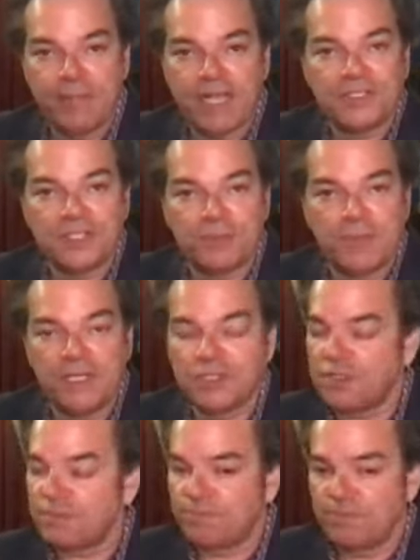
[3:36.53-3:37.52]
message me,
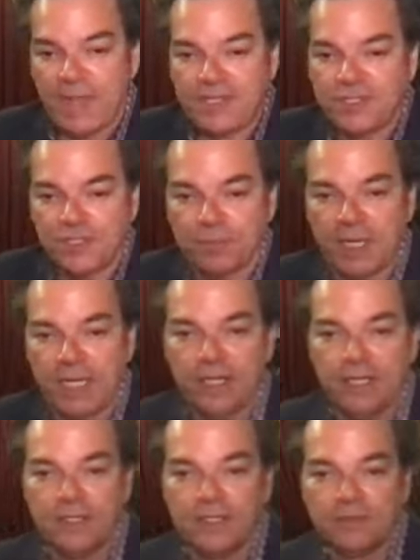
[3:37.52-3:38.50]
just message me
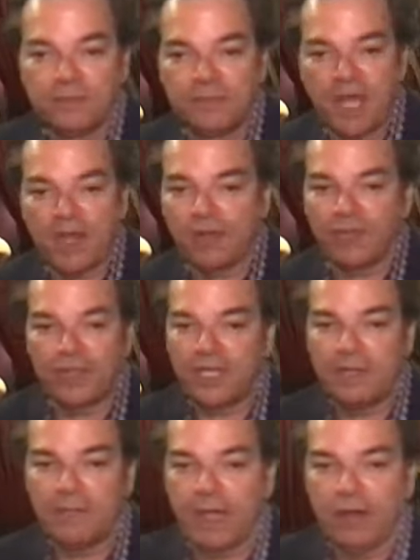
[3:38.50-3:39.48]
better than
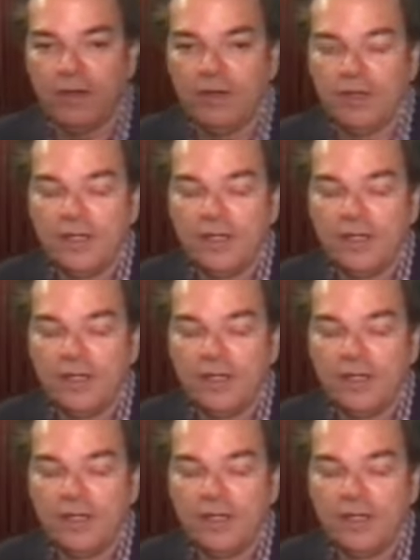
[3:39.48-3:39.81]
email.